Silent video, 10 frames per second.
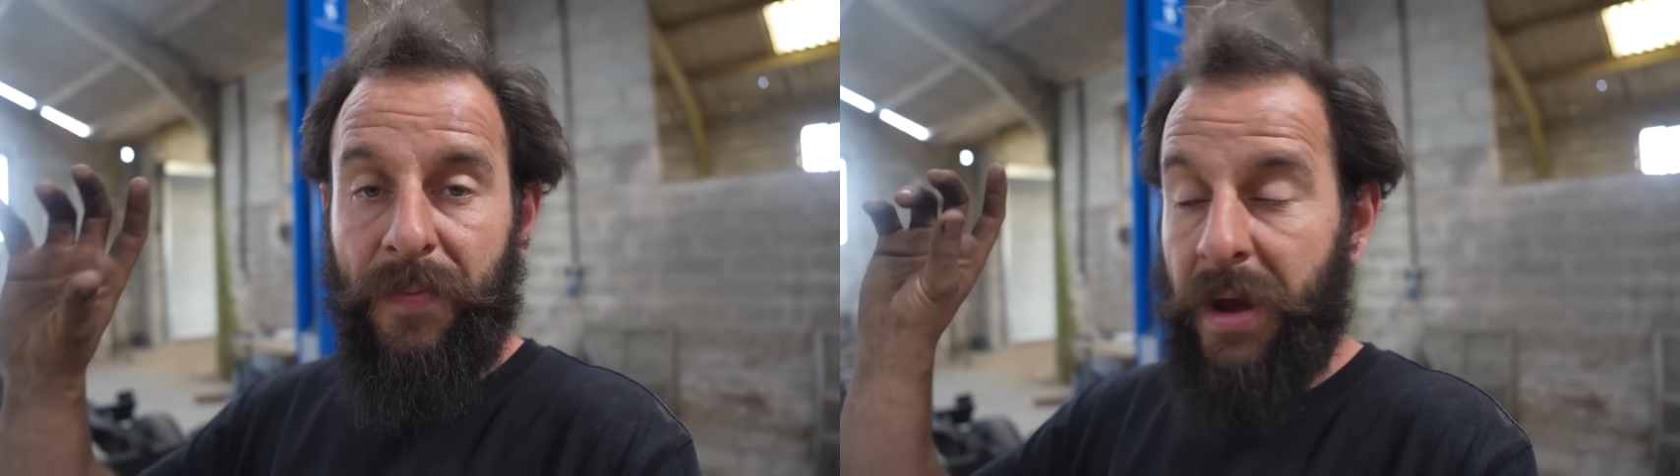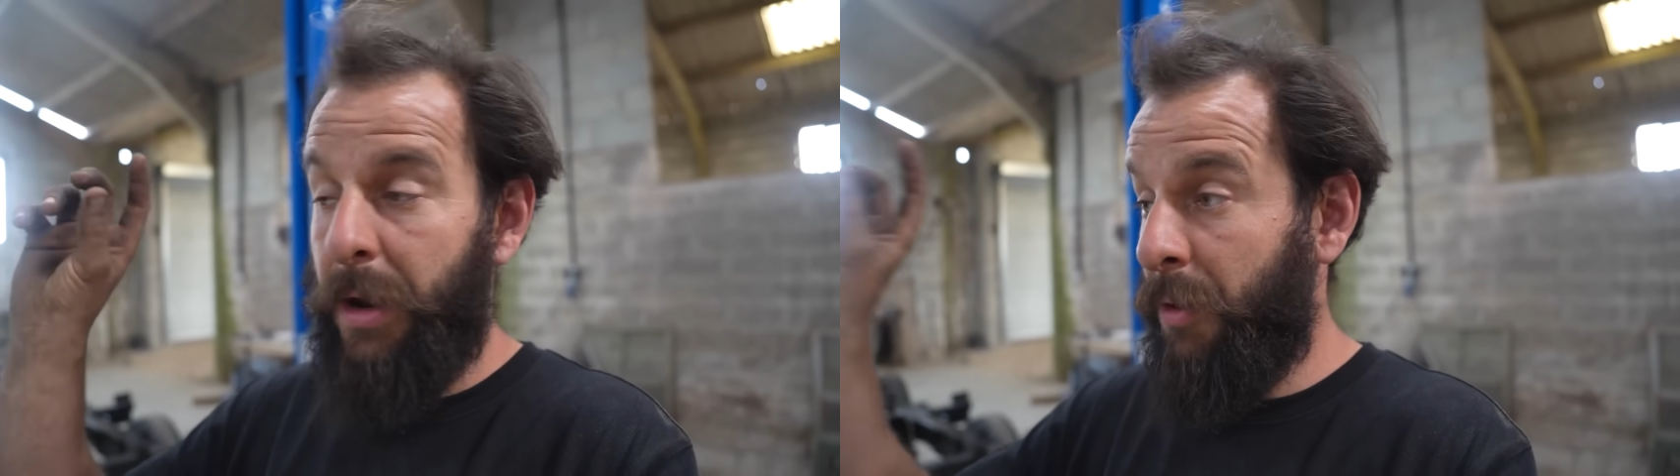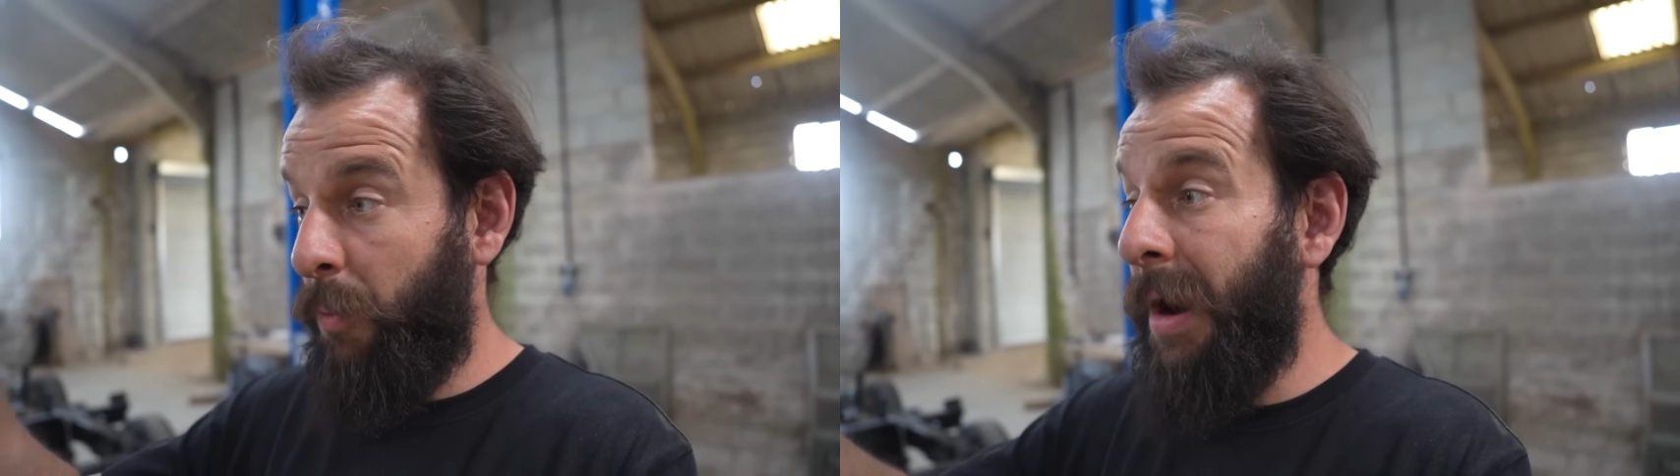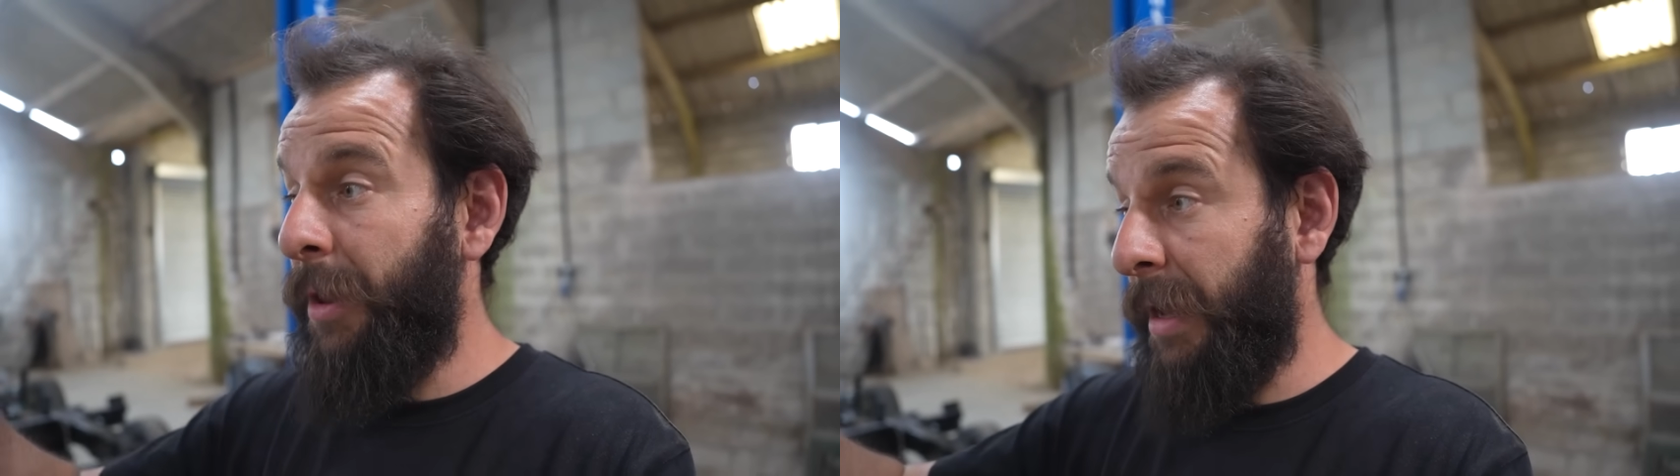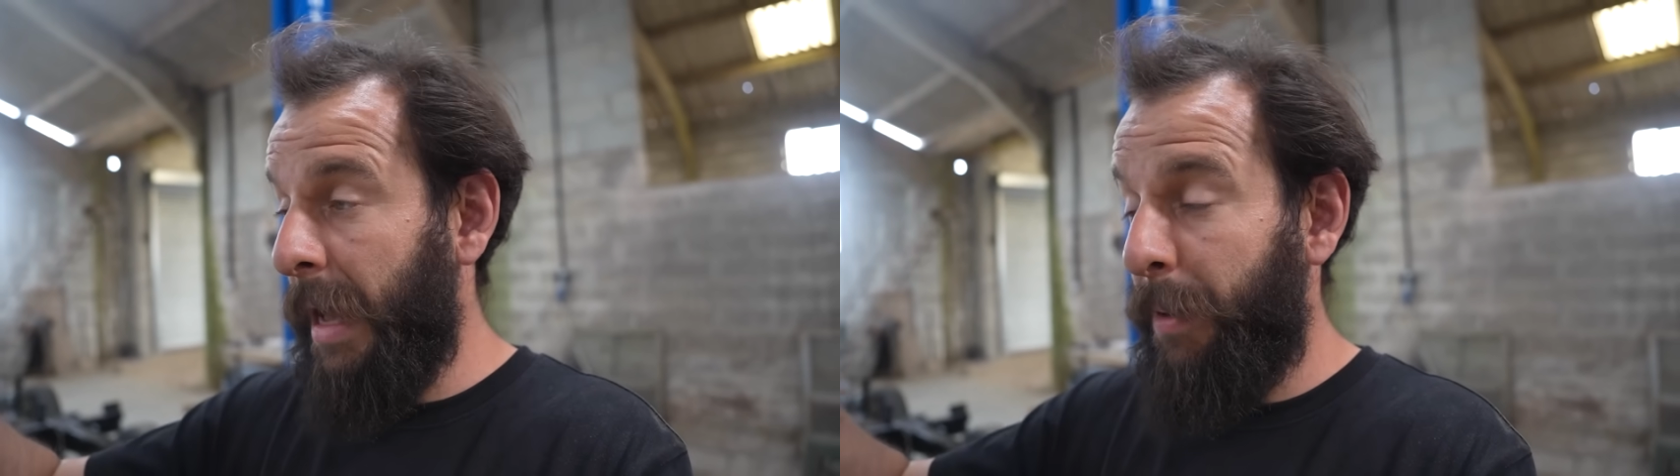as well
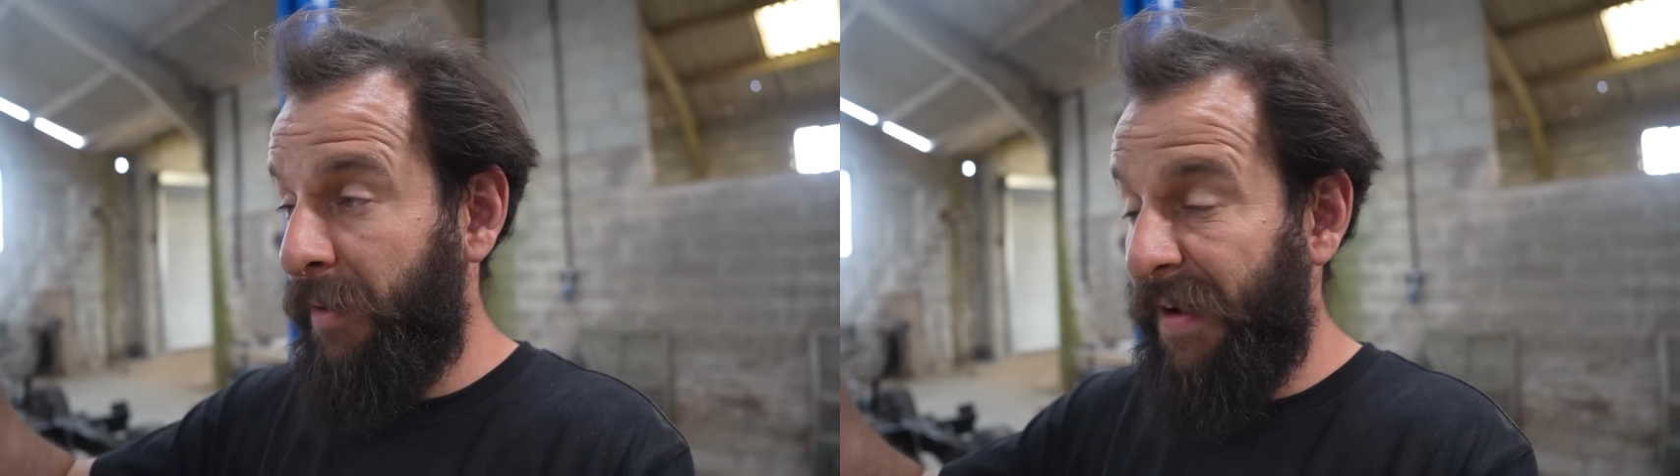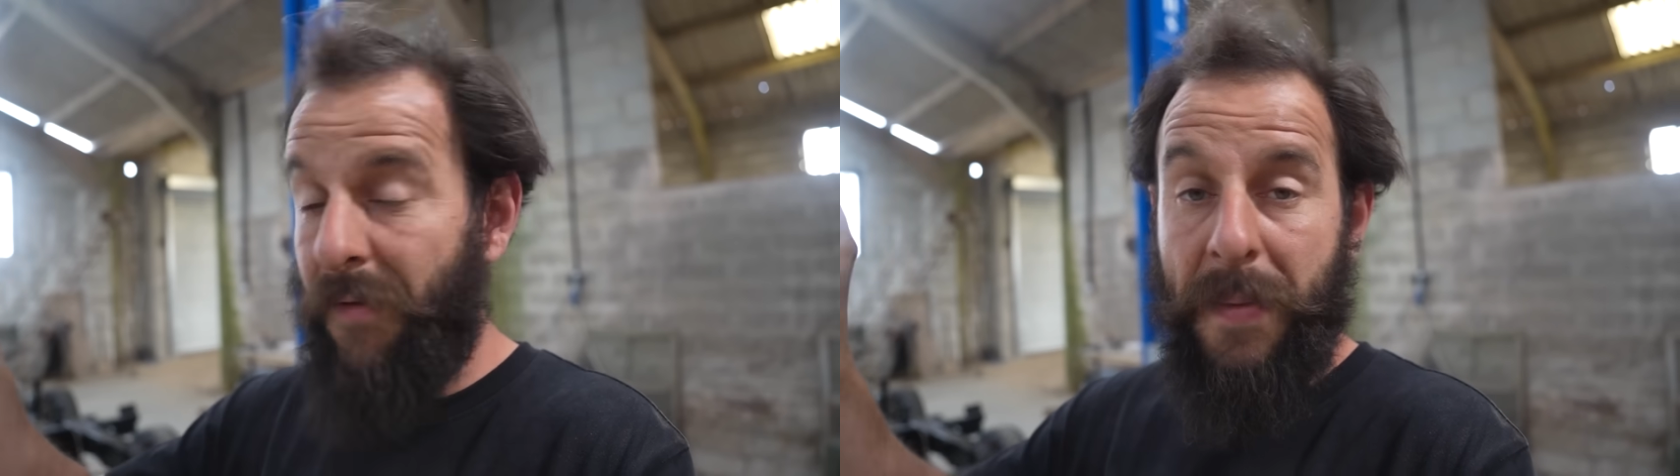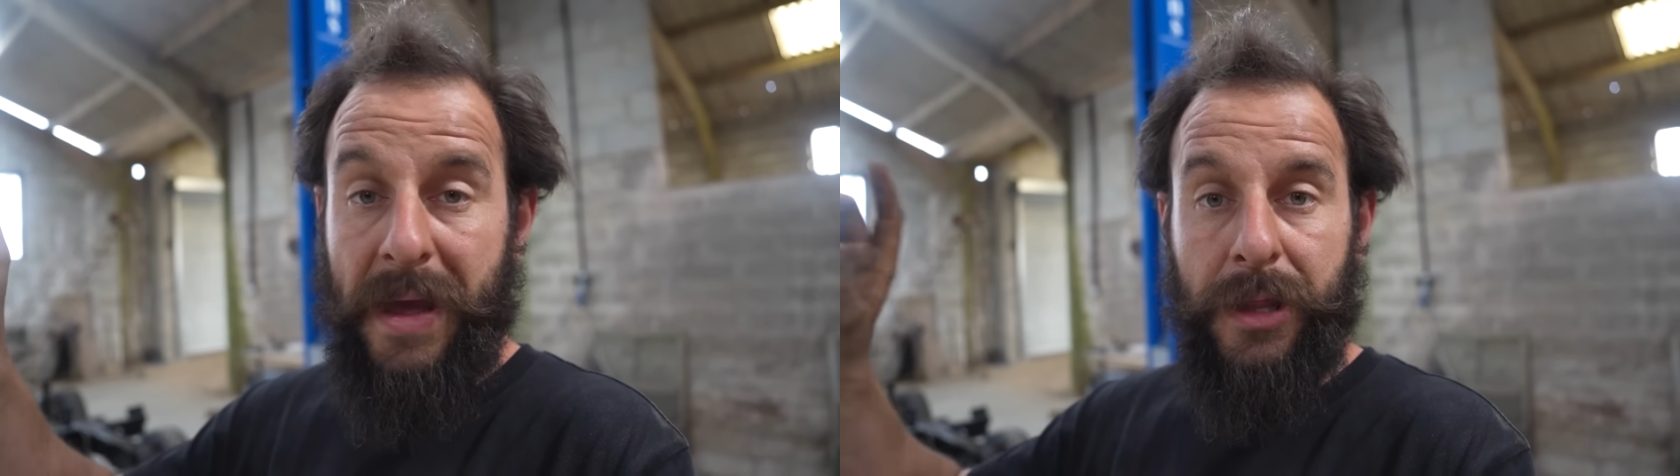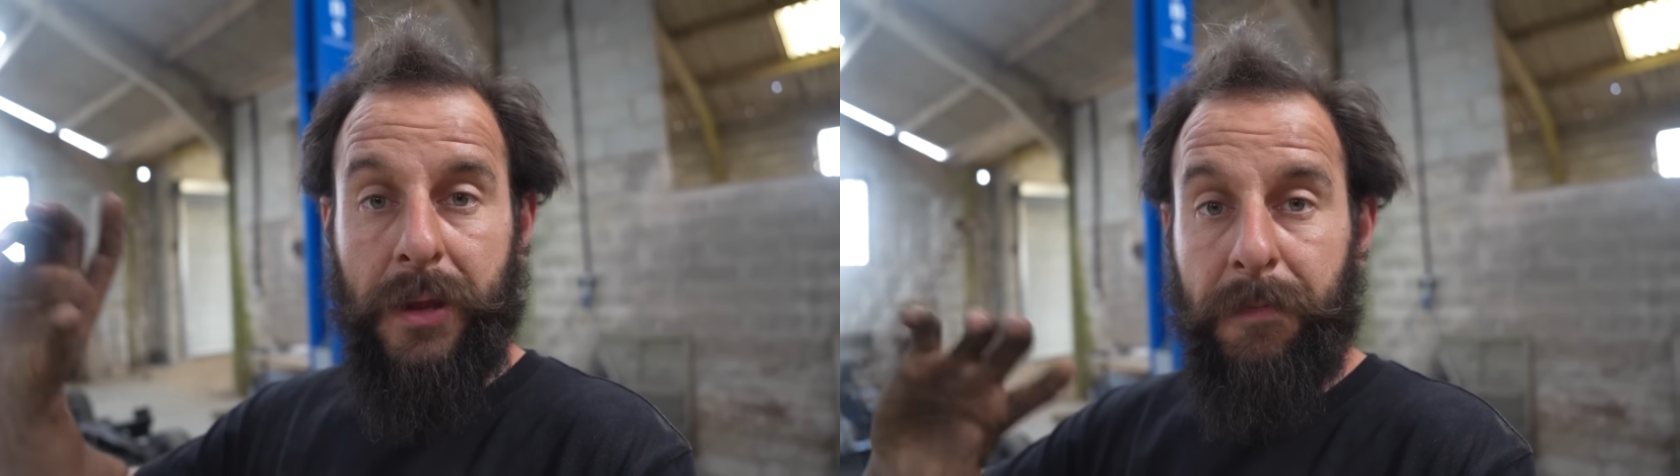as a couple of other bits,